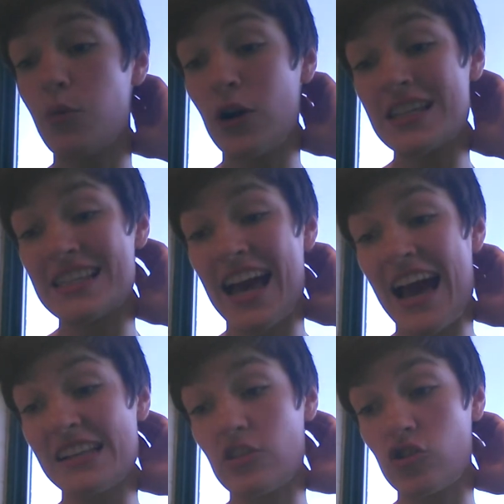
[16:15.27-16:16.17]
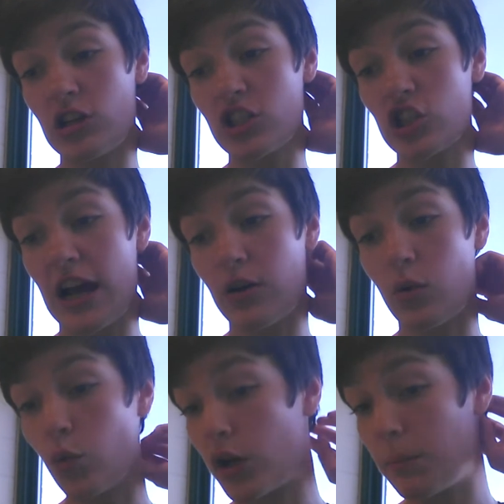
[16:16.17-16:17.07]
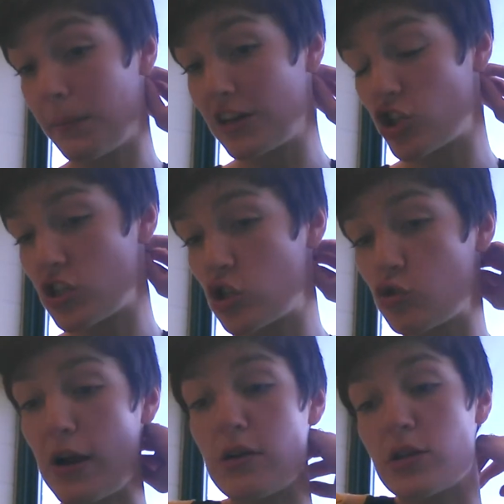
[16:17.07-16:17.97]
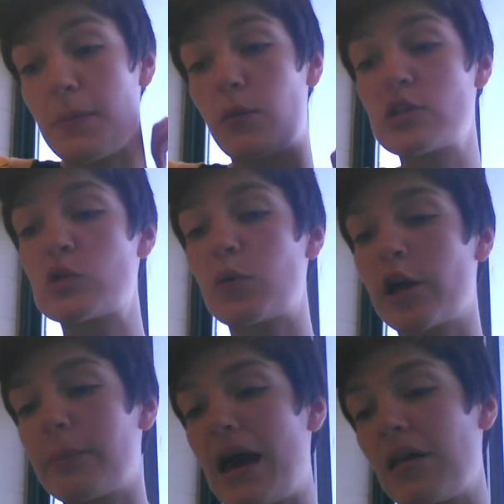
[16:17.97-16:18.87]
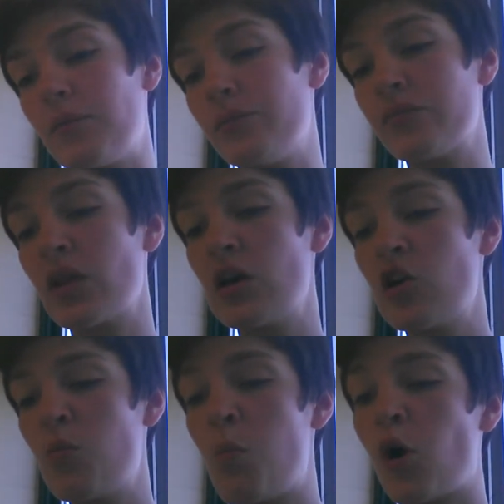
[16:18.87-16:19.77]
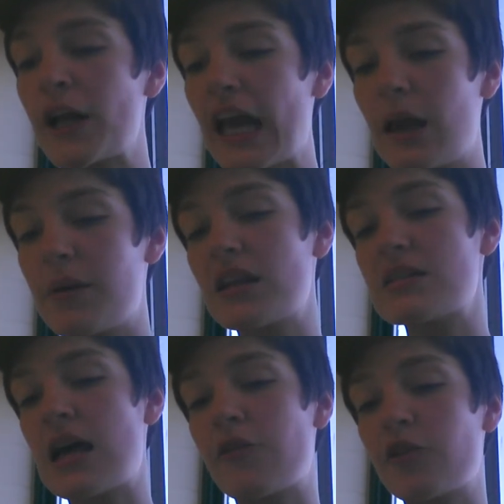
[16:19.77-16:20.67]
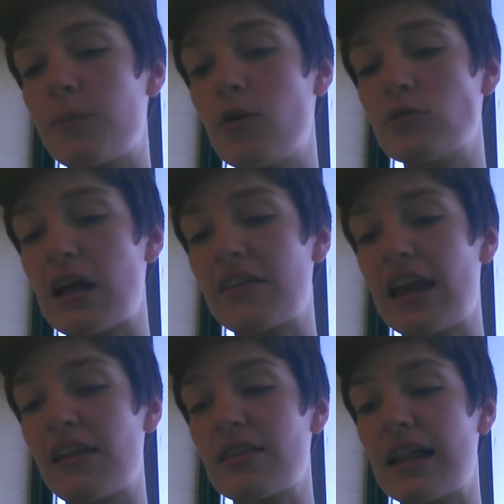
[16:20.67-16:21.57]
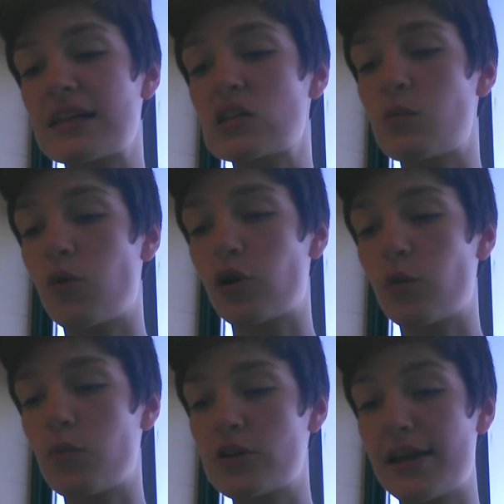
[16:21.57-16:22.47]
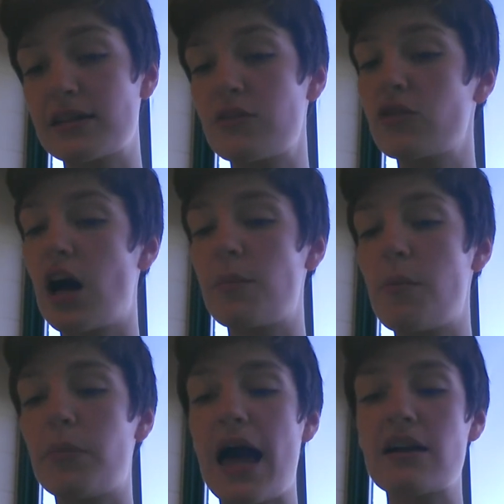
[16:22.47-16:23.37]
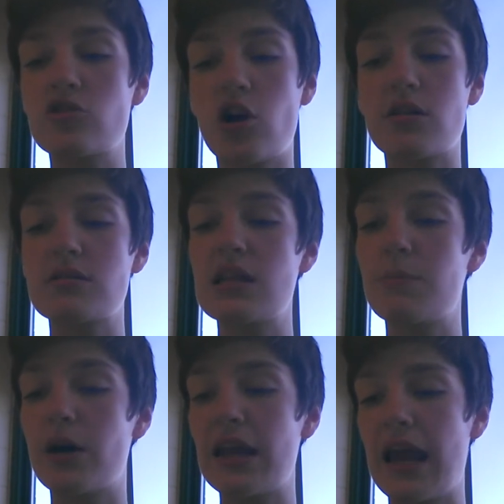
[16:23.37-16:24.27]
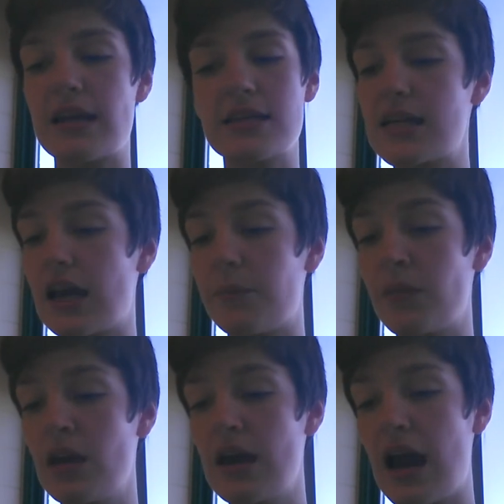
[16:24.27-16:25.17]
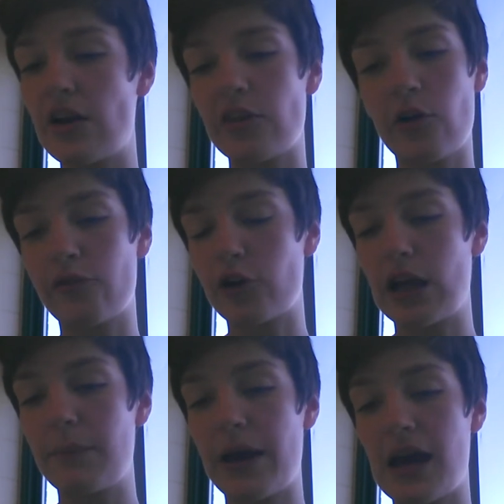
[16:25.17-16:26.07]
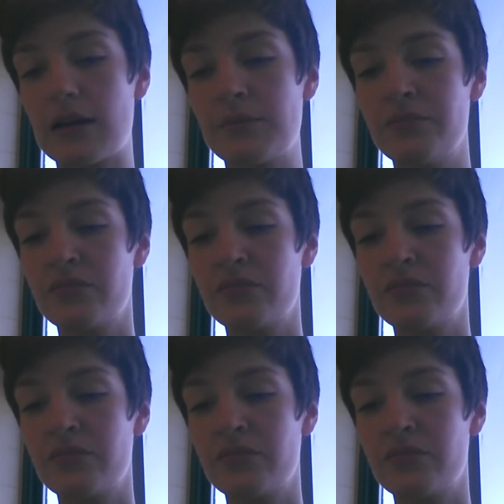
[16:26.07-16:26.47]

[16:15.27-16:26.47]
boys sat and stretched out on wooden benches, surrounded by whispering men. More came in as Alfred pulled on the athletic supporter, protective cup, and black trunks that Bud handed to him out of the overnight bag.